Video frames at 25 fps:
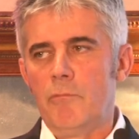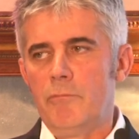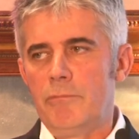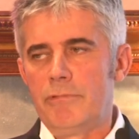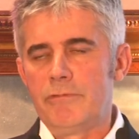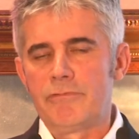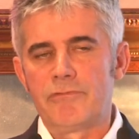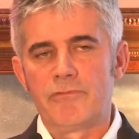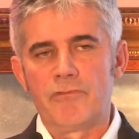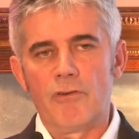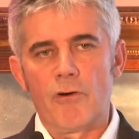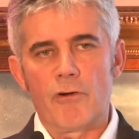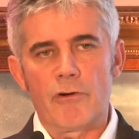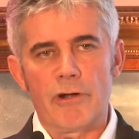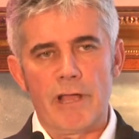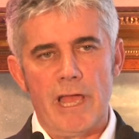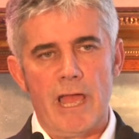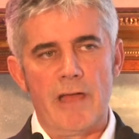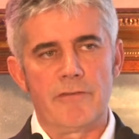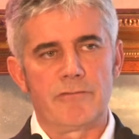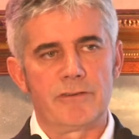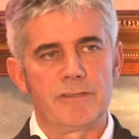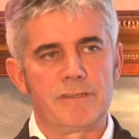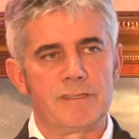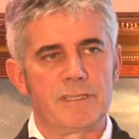before
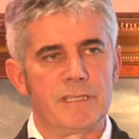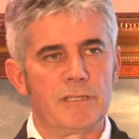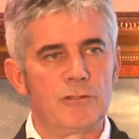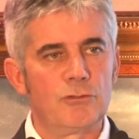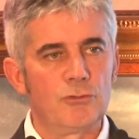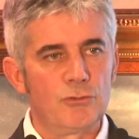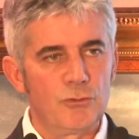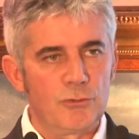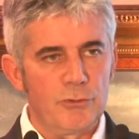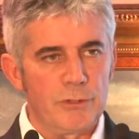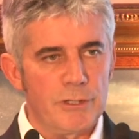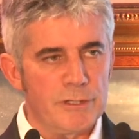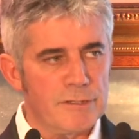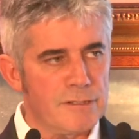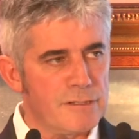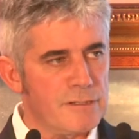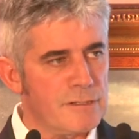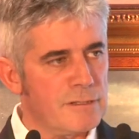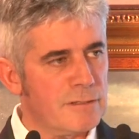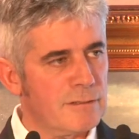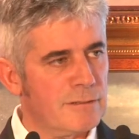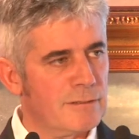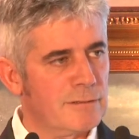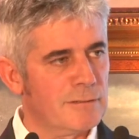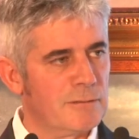everything,
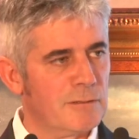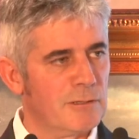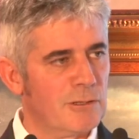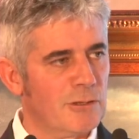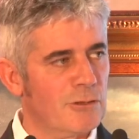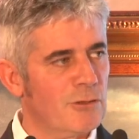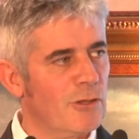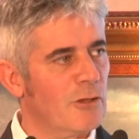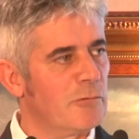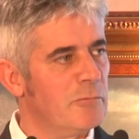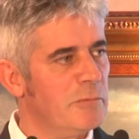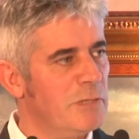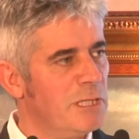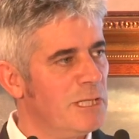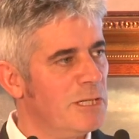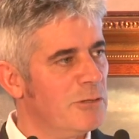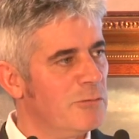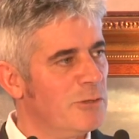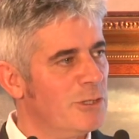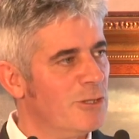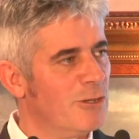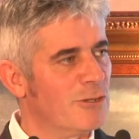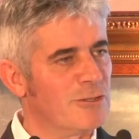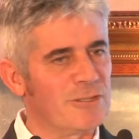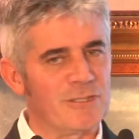doers, not meaning
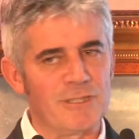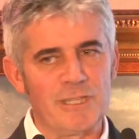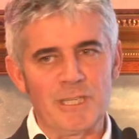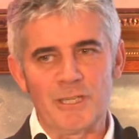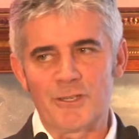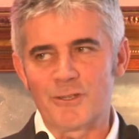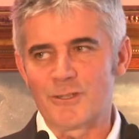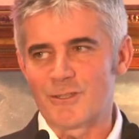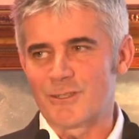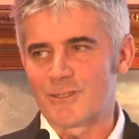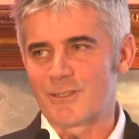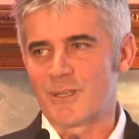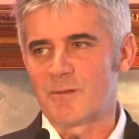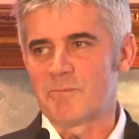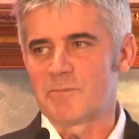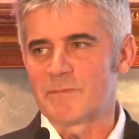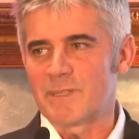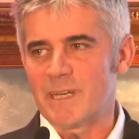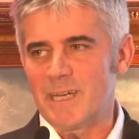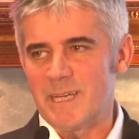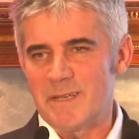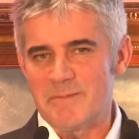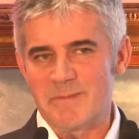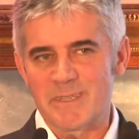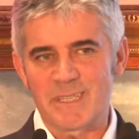we're not thinkers
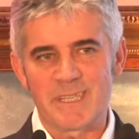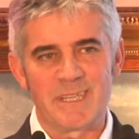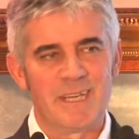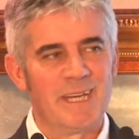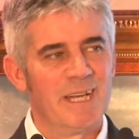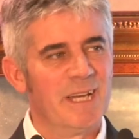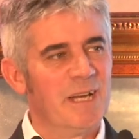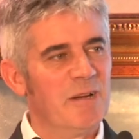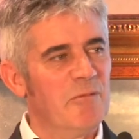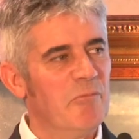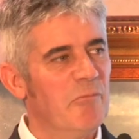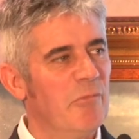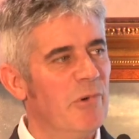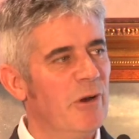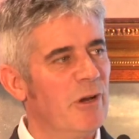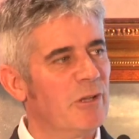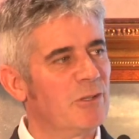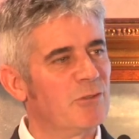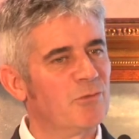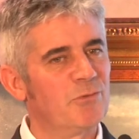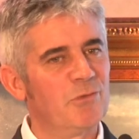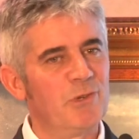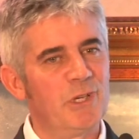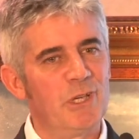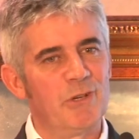sometimes,
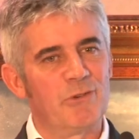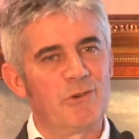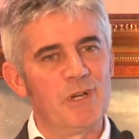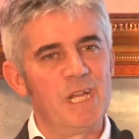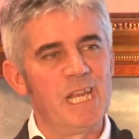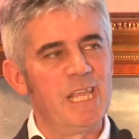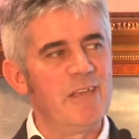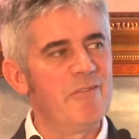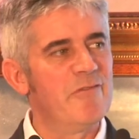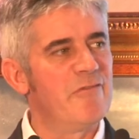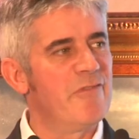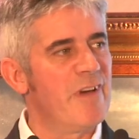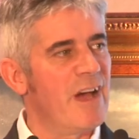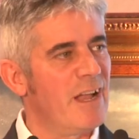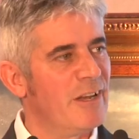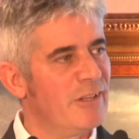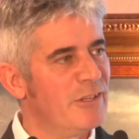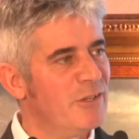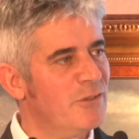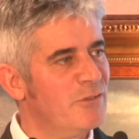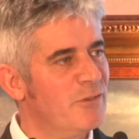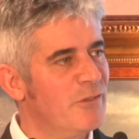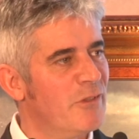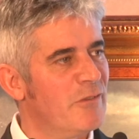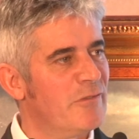but we really
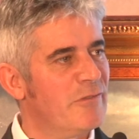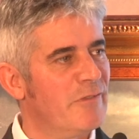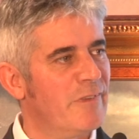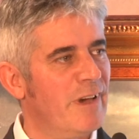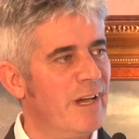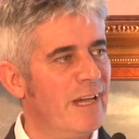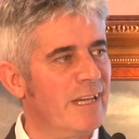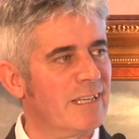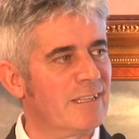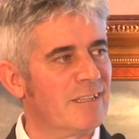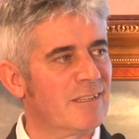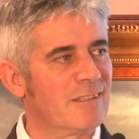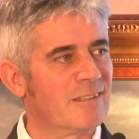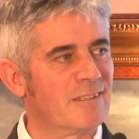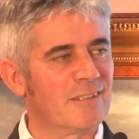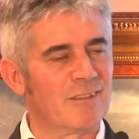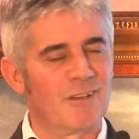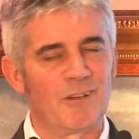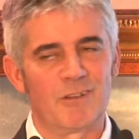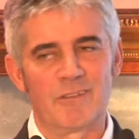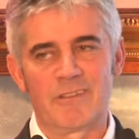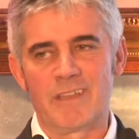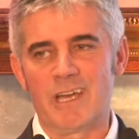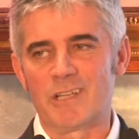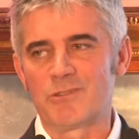value the fact
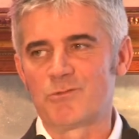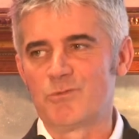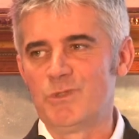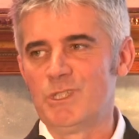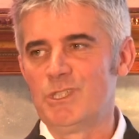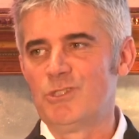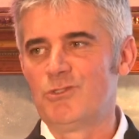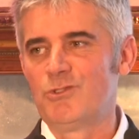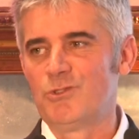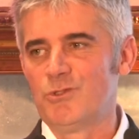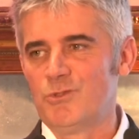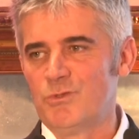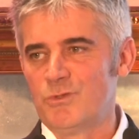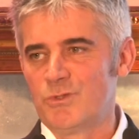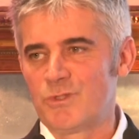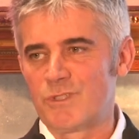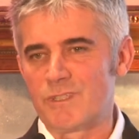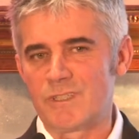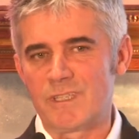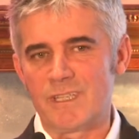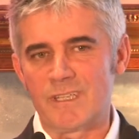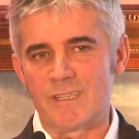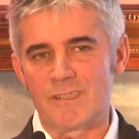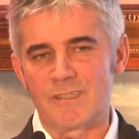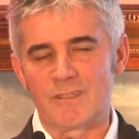that we do
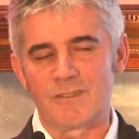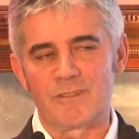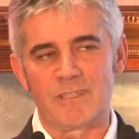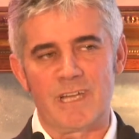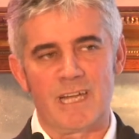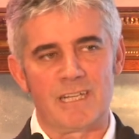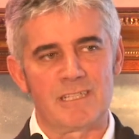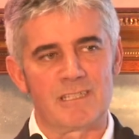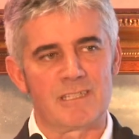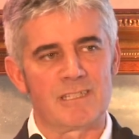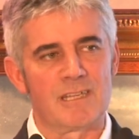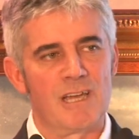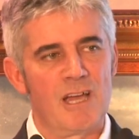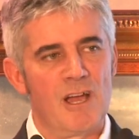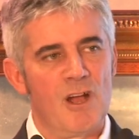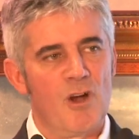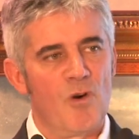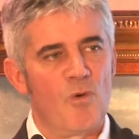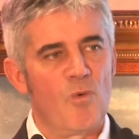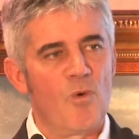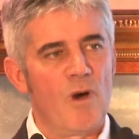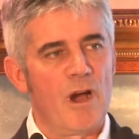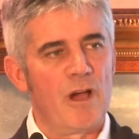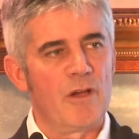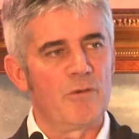things. So that's
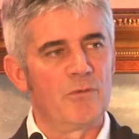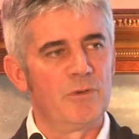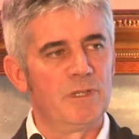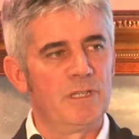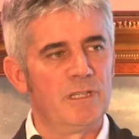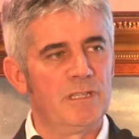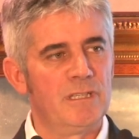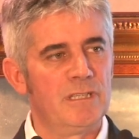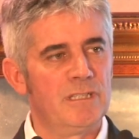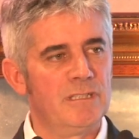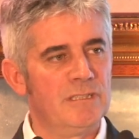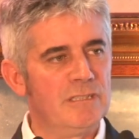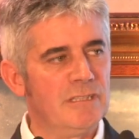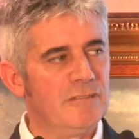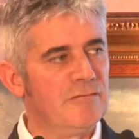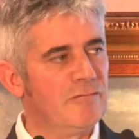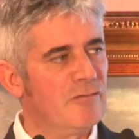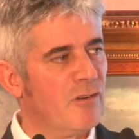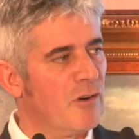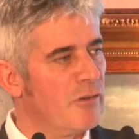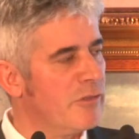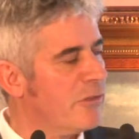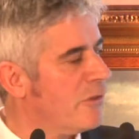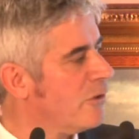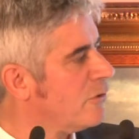why we
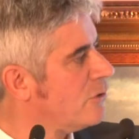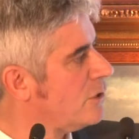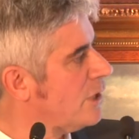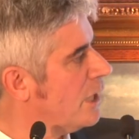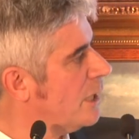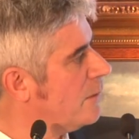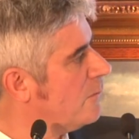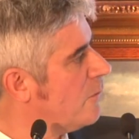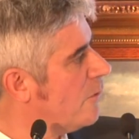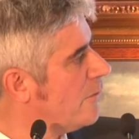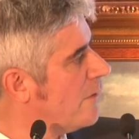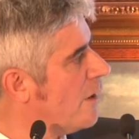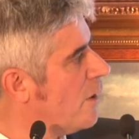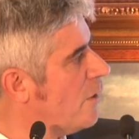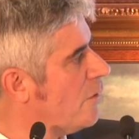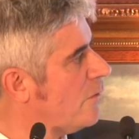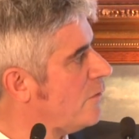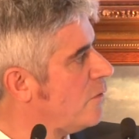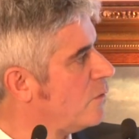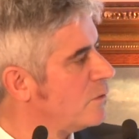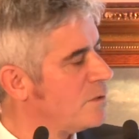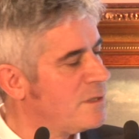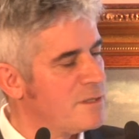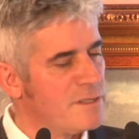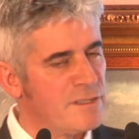devote the time of our
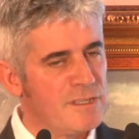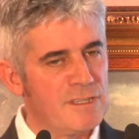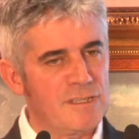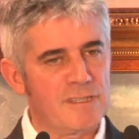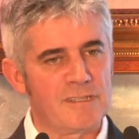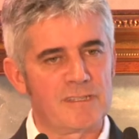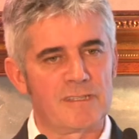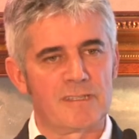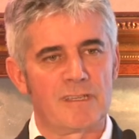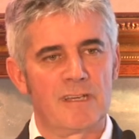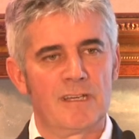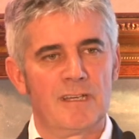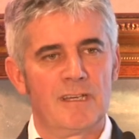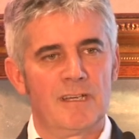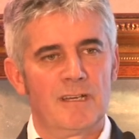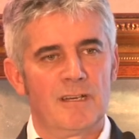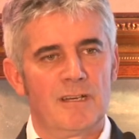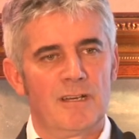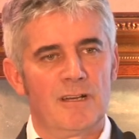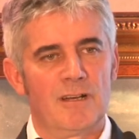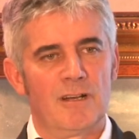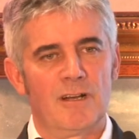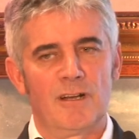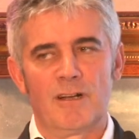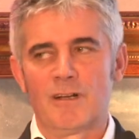forty-six
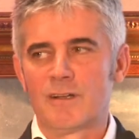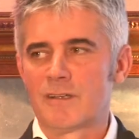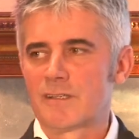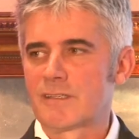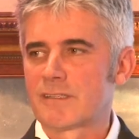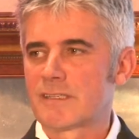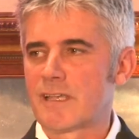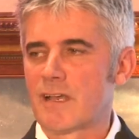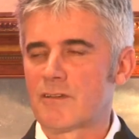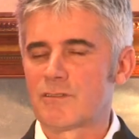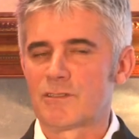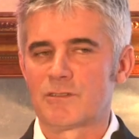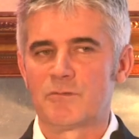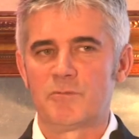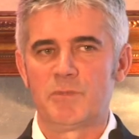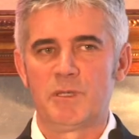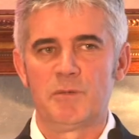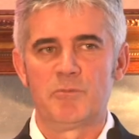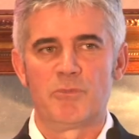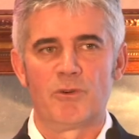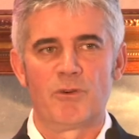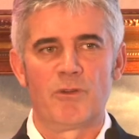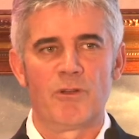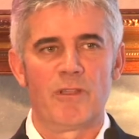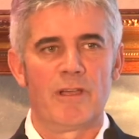thousand uh,
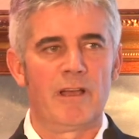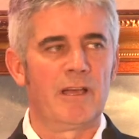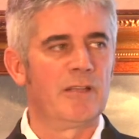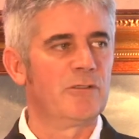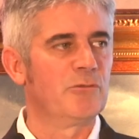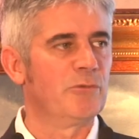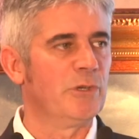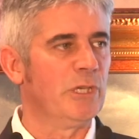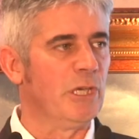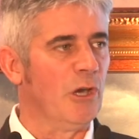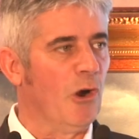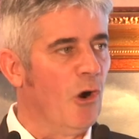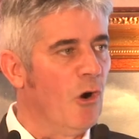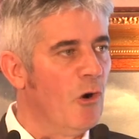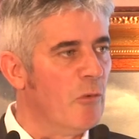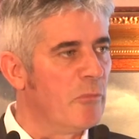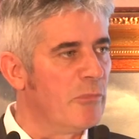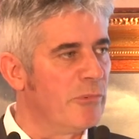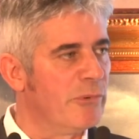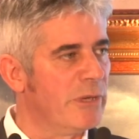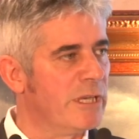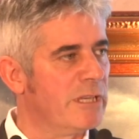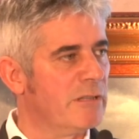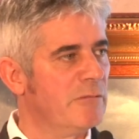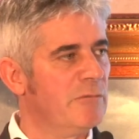people, and we
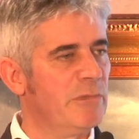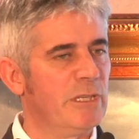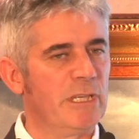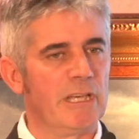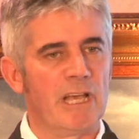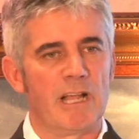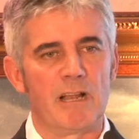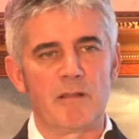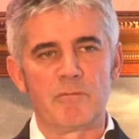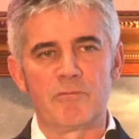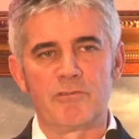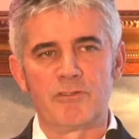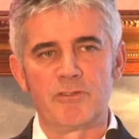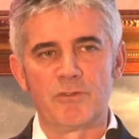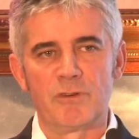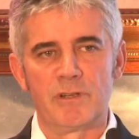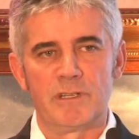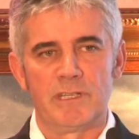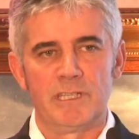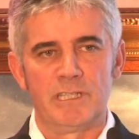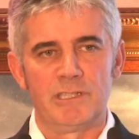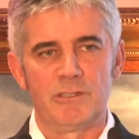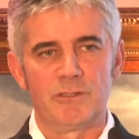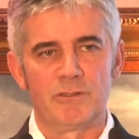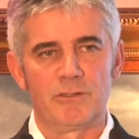hope we can be helpful
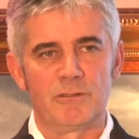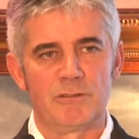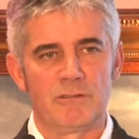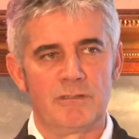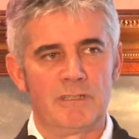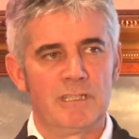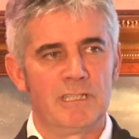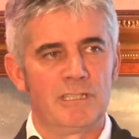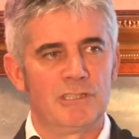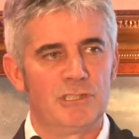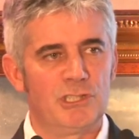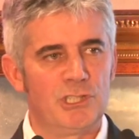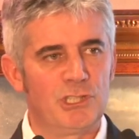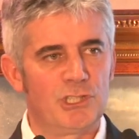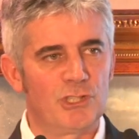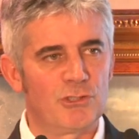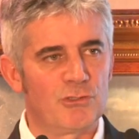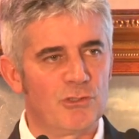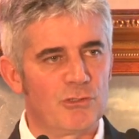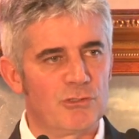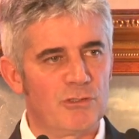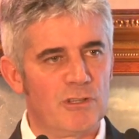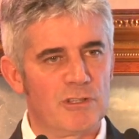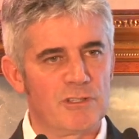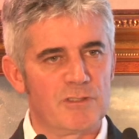in your
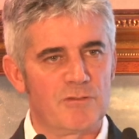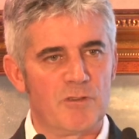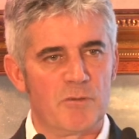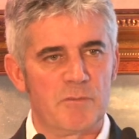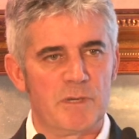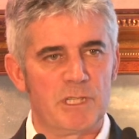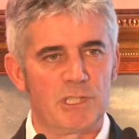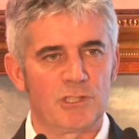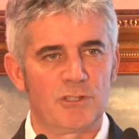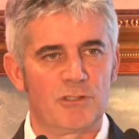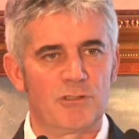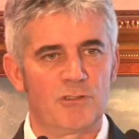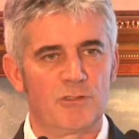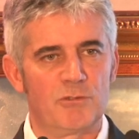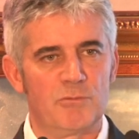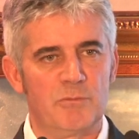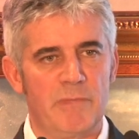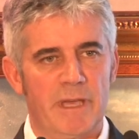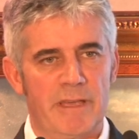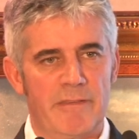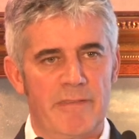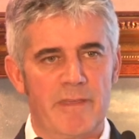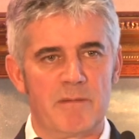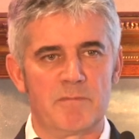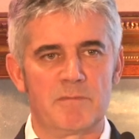digital transformation to
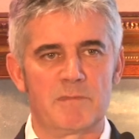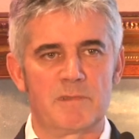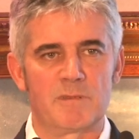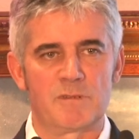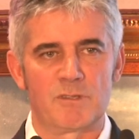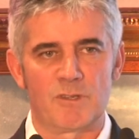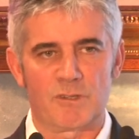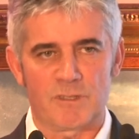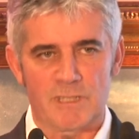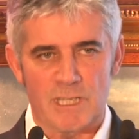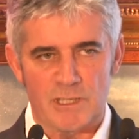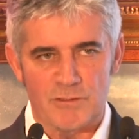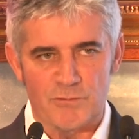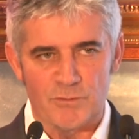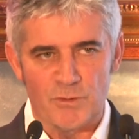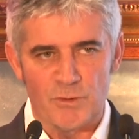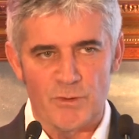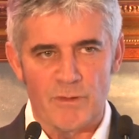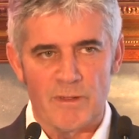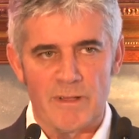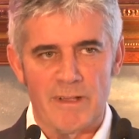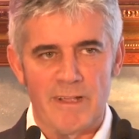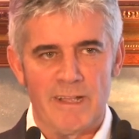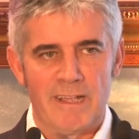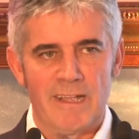make them successful.
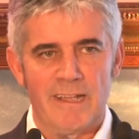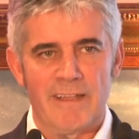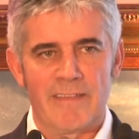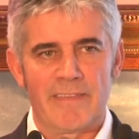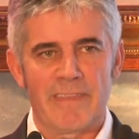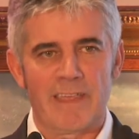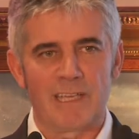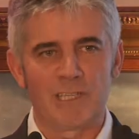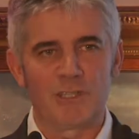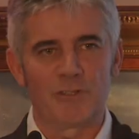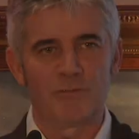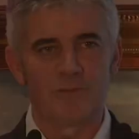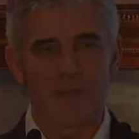Thank